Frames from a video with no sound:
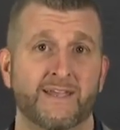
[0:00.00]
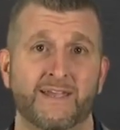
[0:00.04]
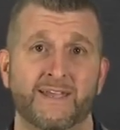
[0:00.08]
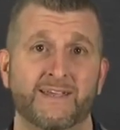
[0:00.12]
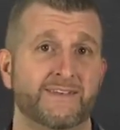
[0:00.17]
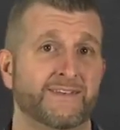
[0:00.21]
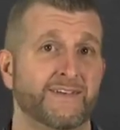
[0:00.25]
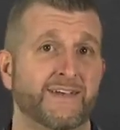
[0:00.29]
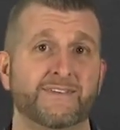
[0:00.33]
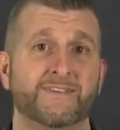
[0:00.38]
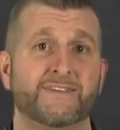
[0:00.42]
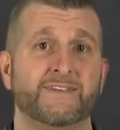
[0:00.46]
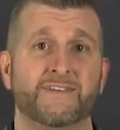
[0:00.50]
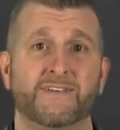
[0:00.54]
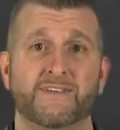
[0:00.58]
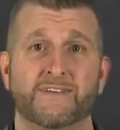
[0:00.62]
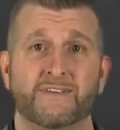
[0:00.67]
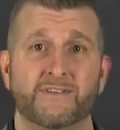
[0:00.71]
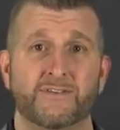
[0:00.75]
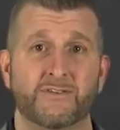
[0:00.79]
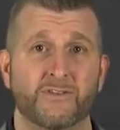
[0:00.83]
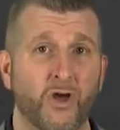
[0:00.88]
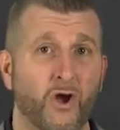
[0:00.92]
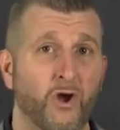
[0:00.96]
and
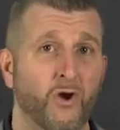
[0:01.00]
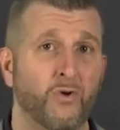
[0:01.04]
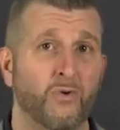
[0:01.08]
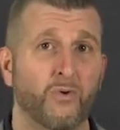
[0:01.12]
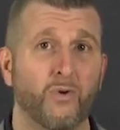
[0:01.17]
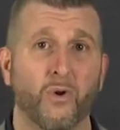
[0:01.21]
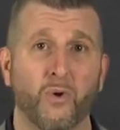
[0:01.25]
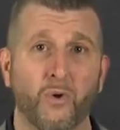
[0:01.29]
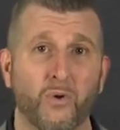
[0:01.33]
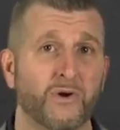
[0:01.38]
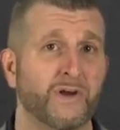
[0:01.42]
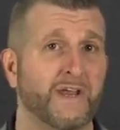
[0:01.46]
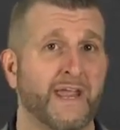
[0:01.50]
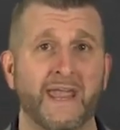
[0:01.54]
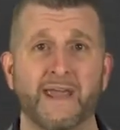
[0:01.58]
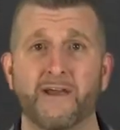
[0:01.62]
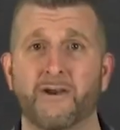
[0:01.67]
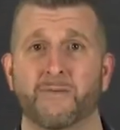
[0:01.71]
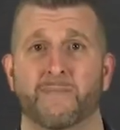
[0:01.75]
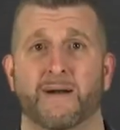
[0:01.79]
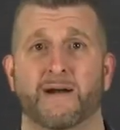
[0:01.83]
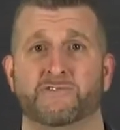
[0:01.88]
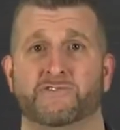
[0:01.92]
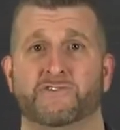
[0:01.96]
doesn't know or
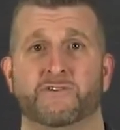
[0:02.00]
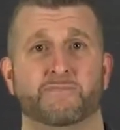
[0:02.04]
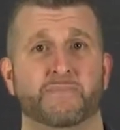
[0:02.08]
care about